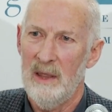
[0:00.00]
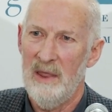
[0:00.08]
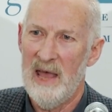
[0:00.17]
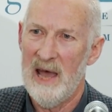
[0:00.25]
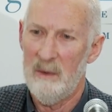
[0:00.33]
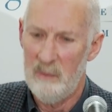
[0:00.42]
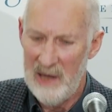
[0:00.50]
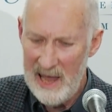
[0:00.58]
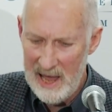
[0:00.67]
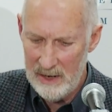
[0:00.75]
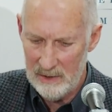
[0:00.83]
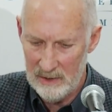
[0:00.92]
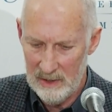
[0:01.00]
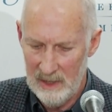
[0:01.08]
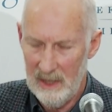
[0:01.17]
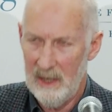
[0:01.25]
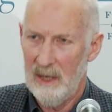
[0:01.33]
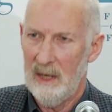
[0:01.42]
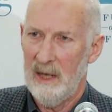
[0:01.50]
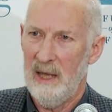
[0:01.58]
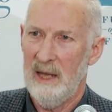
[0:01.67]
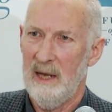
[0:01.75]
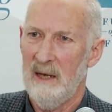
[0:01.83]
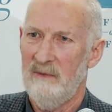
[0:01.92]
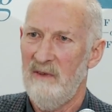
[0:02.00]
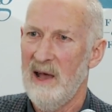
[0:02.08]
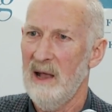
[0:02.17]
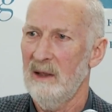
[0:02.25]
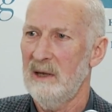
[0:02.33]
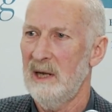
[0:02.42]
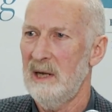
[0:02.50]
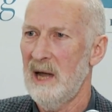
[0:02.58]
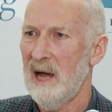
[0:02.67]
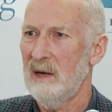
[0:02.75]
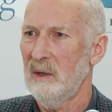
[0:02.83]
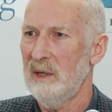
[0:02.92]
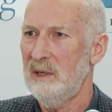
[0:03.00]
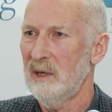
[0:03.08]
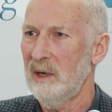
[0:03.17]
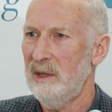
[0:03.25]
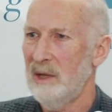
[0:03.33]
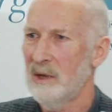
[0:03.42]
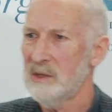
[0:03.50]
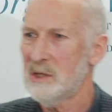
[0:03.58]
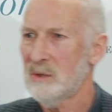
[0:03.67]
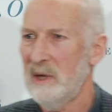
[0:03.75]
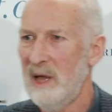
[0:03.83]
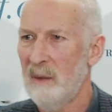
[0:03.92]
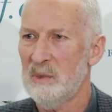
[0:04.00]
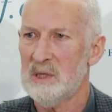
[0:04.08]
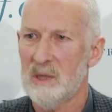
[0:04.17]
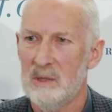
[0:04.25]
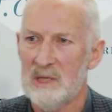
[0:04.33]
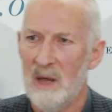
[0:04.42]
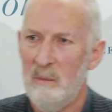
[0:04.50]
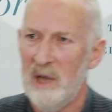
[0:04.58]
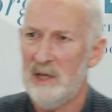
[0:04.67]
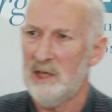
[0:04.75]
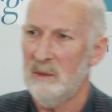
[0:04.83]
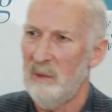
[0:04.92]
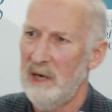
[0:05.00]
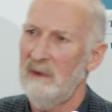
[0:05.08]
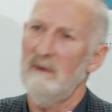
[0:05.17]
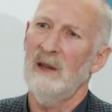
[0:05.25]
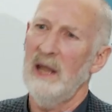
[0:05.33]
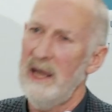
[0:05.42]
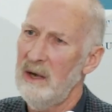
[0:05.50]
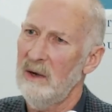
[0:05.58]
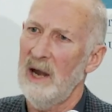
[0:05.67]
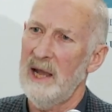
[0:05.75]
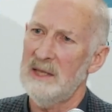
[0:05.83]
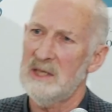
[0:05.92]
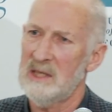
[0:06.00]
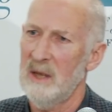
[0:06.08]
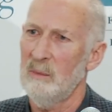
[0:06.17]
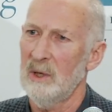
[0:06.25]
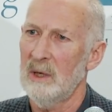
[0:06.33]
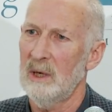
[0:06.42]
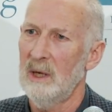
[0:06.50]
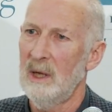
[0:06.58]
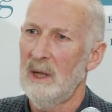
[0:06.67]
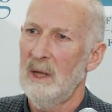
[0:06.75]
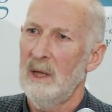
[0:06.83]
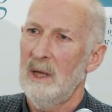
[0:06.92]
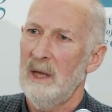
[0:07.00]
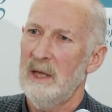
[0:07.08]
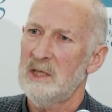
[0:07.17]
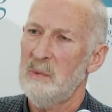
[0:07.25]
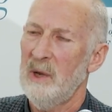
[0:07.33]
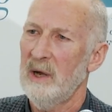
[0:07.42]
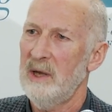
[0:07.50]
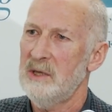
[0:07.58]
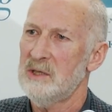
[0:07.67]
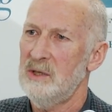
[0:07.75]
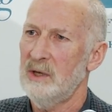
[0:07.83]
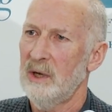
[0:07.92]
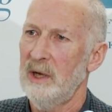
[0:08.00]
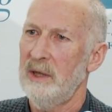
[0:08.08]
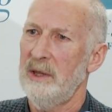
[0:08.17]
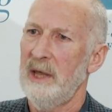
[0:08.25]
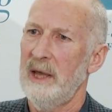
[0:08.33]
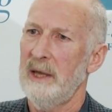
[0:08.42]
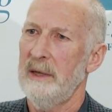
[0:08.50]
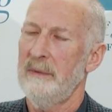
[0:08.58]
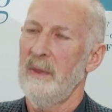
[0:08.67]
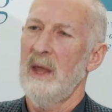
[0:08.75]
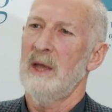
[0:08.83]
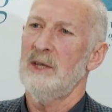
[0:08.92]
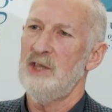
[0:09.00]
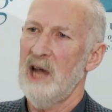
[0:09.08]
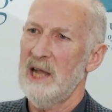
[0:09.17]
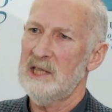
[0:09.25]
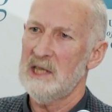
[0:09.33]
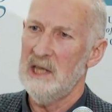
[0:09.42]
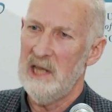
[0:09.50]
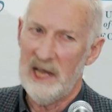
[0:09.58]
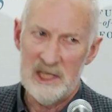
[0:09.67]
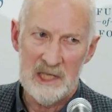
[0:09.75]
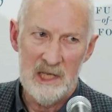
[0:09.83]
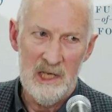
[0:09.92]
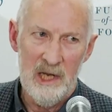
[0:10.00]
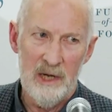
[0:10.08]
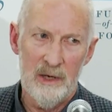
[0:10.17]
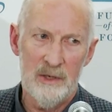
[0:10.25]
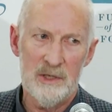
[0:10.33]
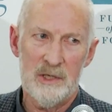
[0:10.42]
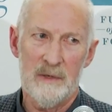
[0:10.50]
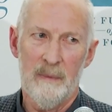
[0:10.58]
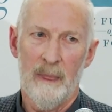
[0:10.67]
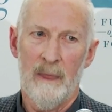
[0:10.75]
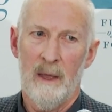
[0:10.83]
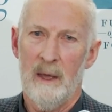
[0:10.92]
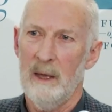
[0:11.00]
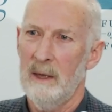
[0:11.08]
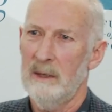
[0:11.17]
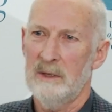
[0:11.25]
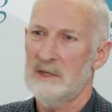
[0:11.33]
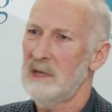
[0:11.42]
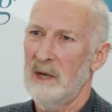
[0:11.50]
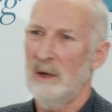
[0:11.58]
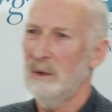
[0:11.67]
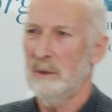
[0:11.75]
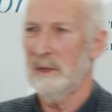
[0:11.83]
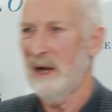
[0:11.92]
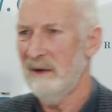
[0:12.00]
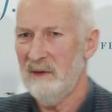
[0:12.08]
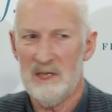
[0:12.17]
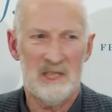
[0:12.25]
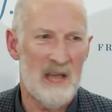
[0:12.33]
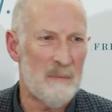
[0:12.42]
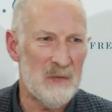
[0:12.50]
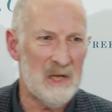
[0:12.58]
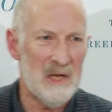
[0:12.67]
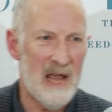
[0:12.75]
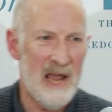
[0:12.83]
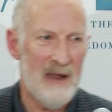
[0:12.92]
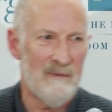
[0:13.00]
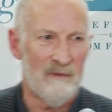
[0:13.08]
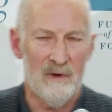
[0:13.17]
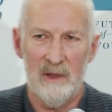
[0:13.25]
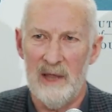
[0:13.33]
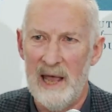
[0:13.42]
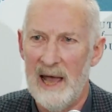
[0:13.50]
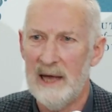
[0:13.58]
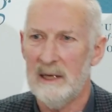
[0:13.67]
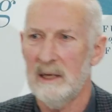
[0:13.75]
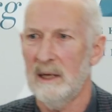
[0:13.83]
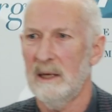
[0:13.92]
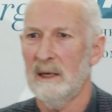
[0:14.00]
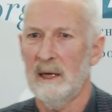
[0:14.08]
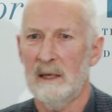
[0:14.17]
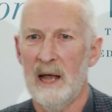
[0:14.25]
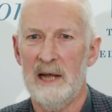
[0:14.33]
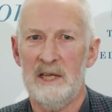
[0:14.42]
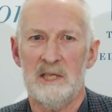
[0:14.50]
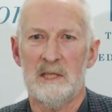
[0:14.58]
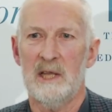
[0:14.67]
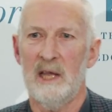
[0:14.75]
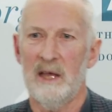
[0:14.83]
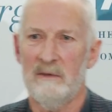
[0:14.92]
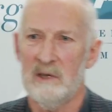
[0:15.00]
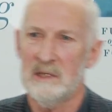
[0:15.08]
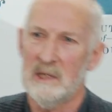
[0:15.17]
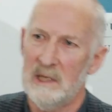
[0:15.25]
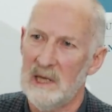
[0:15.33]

that pattern? And it followed it not only during those three episodes I mentioned, but it later had similar experience during the Johnson Nixon years. Uh, there's no kind of accepted name for that. Uh, I just think of it as the